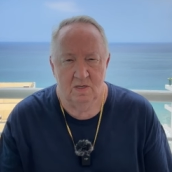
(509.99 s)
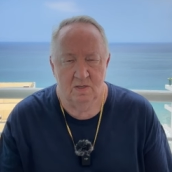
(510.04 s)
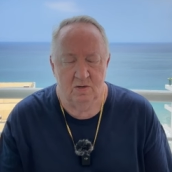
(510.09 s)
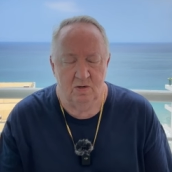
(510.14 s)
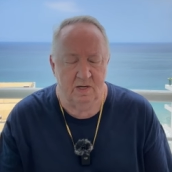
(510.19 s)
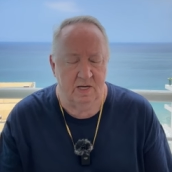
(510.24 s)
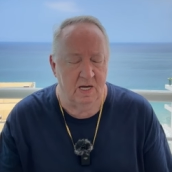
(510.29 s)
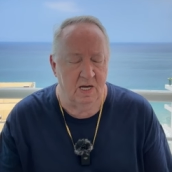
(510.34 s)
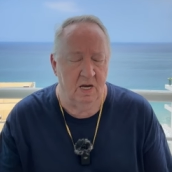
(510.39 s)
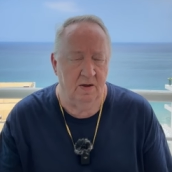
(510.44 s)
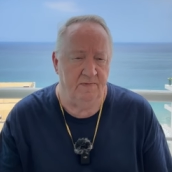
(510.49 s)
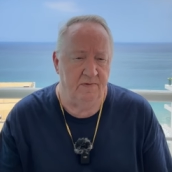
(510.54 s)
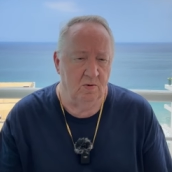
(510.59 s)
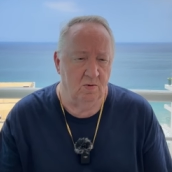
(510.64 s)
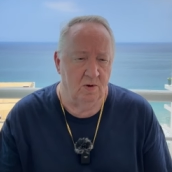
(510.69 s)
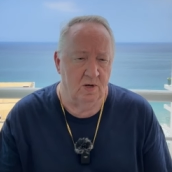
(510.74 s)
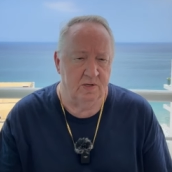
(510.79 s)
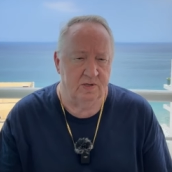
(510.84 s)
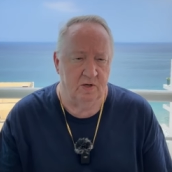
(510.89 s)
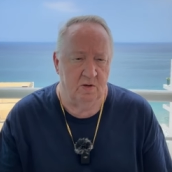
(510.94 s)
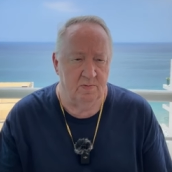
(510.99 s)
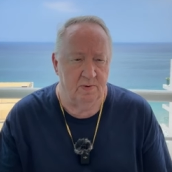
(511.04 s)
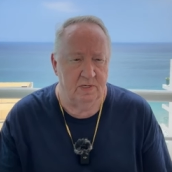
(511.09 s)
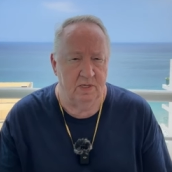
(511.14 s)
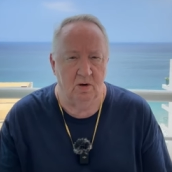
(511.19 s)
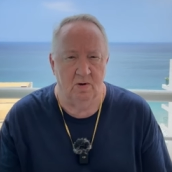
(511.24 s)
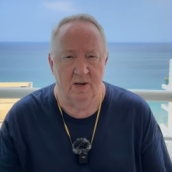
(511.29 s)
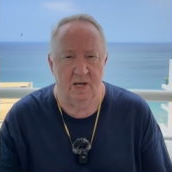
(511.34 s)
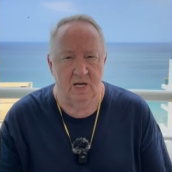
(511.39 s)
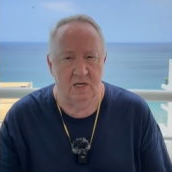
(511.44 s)
You can if you want to, but
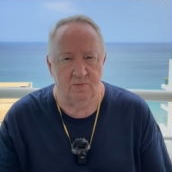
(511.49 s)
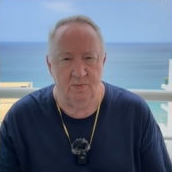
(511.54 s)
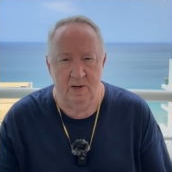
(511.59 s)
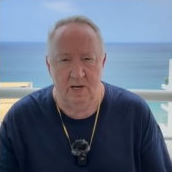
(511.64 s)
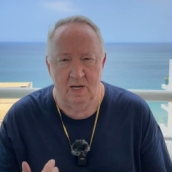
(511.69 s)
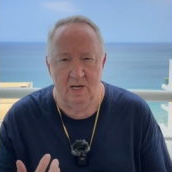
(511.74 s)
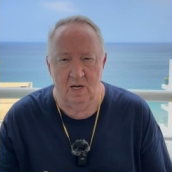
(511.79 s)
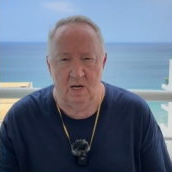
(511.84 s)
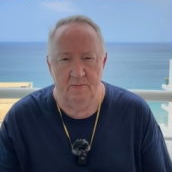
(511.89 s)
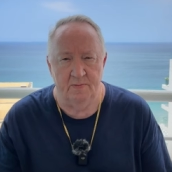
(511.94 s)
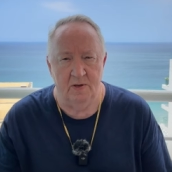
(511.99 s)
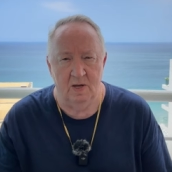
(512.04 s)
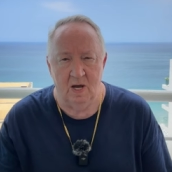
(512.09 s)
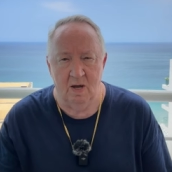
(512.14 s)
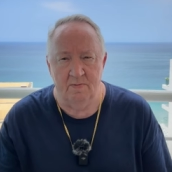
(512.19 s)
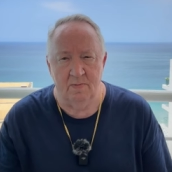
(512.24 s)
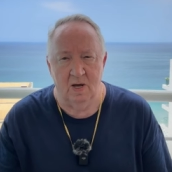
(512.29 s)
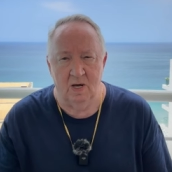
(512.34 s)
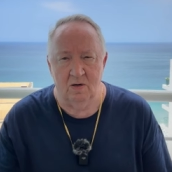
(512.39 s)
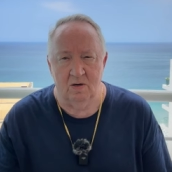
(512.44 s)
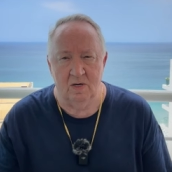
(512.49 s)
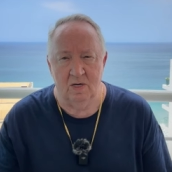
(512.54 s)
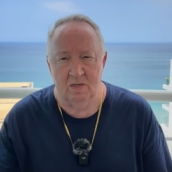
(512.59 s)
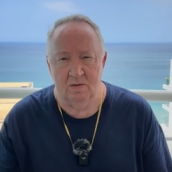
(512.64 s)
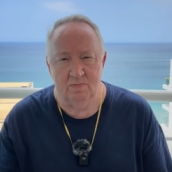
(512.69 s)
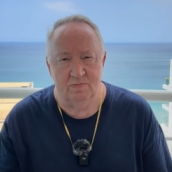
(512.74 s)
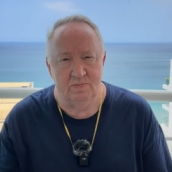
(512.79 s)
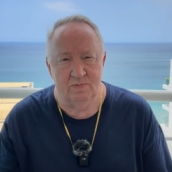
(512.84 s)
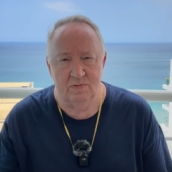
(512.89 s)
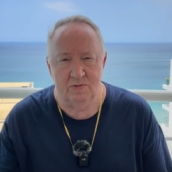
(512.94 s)
don't ask me to help you. I'm not going
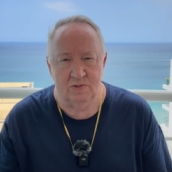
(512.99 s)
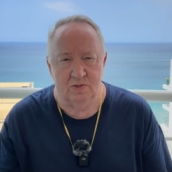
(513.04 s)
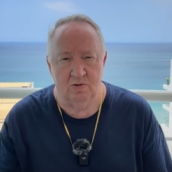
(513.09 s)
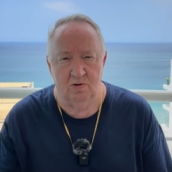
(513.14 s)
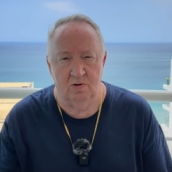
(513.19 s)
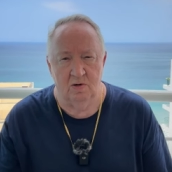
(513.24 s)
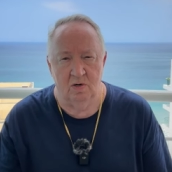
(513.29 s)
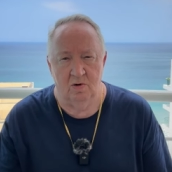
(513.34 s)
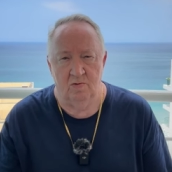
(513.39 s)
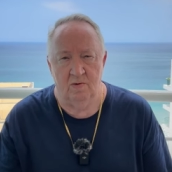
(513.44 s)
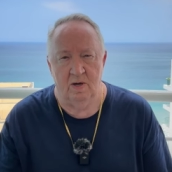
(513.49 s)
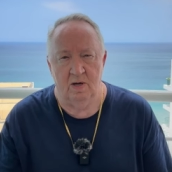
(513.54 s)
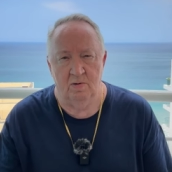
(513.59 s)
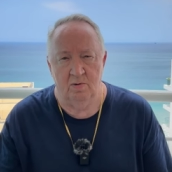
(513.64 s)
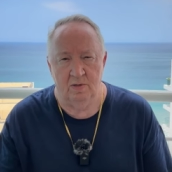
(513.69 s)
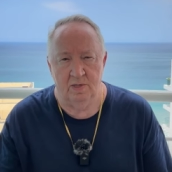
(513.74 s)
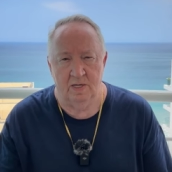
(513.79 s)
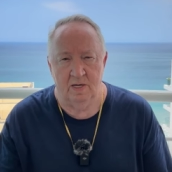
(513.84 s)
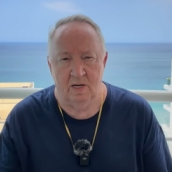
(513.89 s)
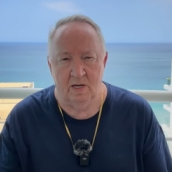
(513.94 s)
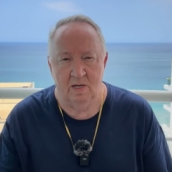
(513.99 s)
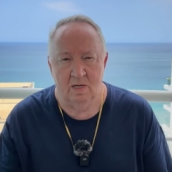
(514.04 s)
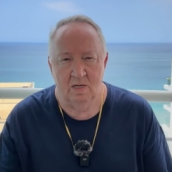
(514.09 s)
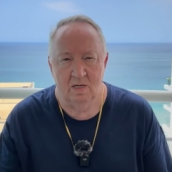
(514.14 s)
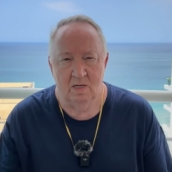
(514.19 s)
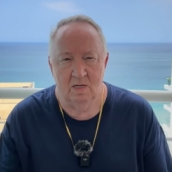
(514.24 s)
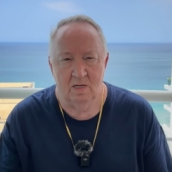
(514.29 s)
to screw around with that.